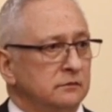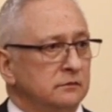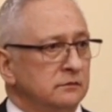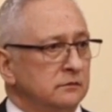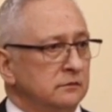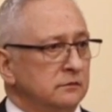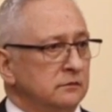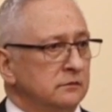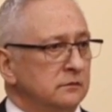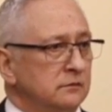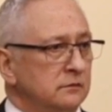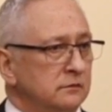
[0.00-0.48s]

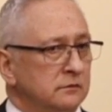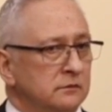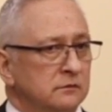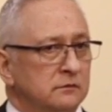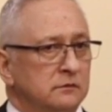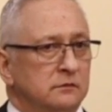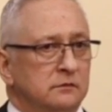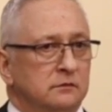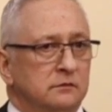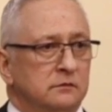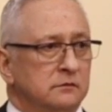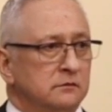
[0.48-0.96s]

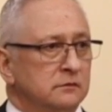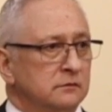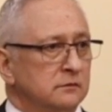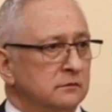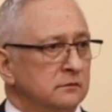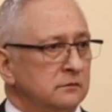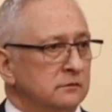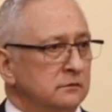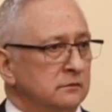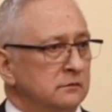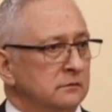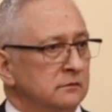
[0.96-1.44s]

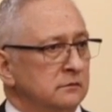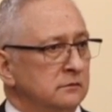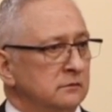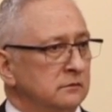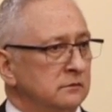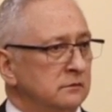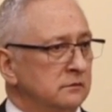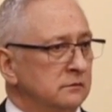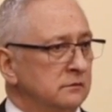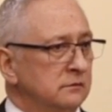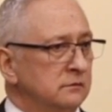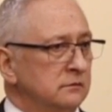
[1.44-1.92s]

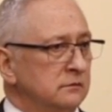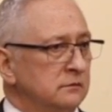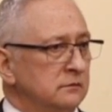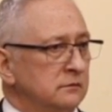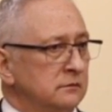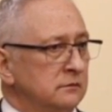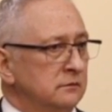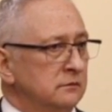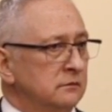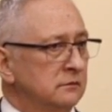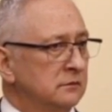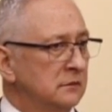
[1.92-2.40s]

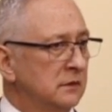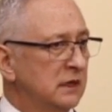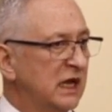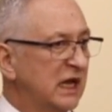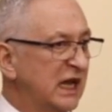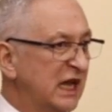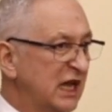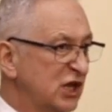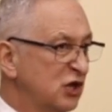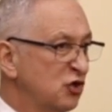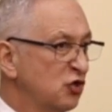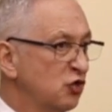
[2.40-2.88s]

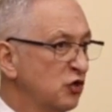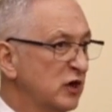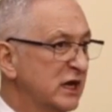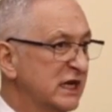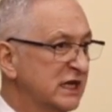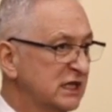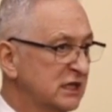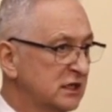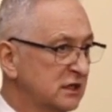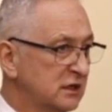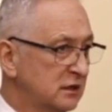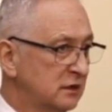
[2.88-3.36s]

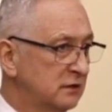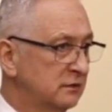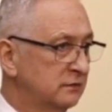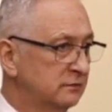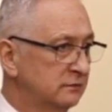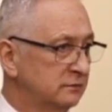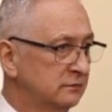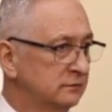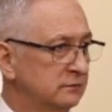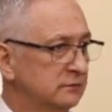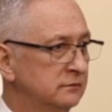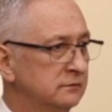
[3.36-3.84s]

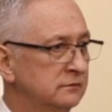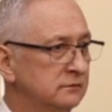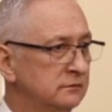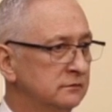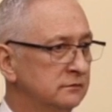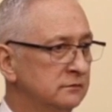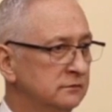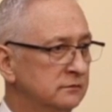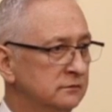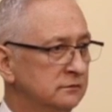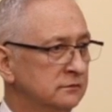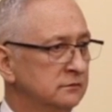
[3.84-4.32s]

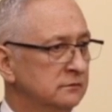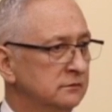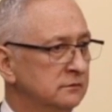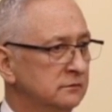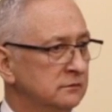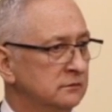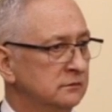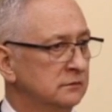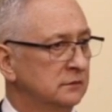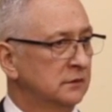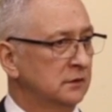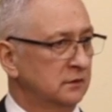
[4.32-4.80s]

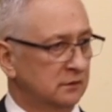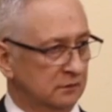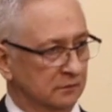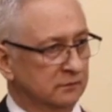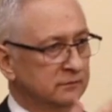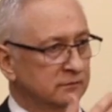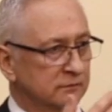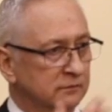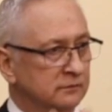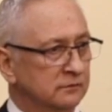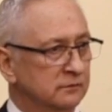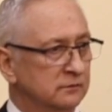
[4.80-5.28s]

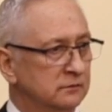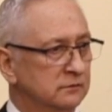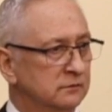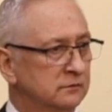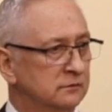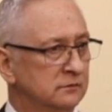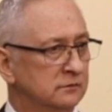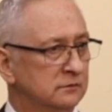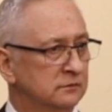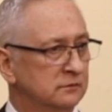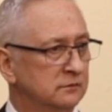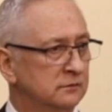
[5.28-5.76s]

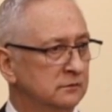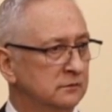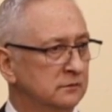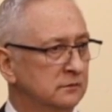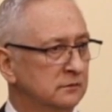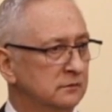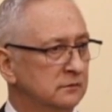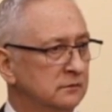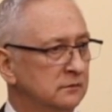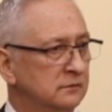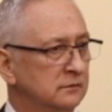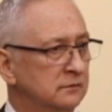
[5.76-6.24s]

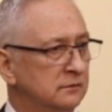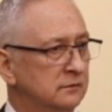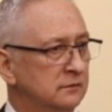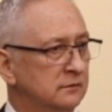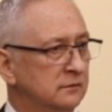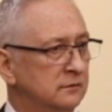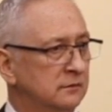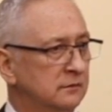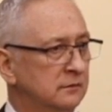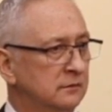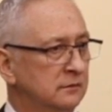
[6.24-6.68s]
Nothing is said.